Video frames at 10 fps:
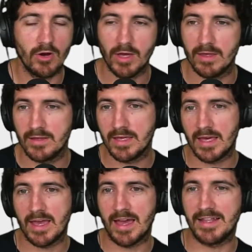Okay,
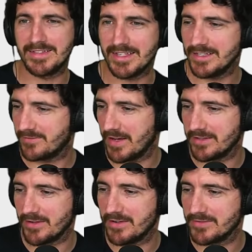and it's
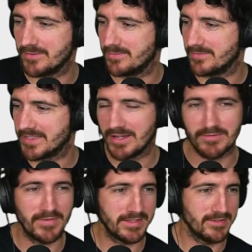satisfying to have some sound
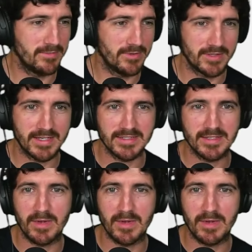effects on the podcast.